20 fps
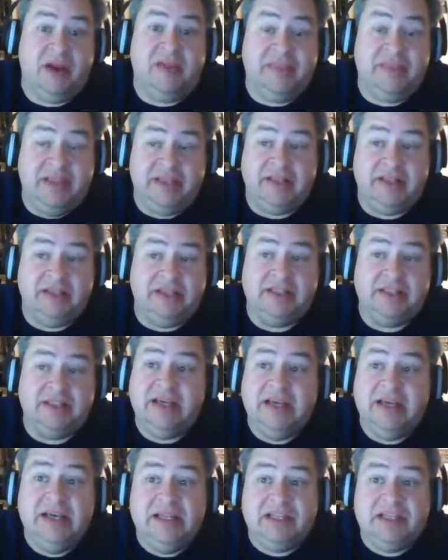I think they're
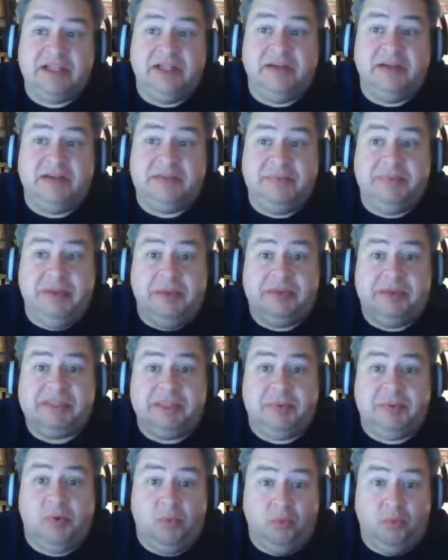going to be able to set
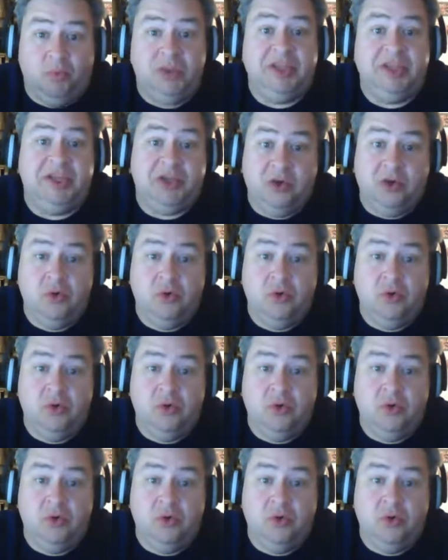up a really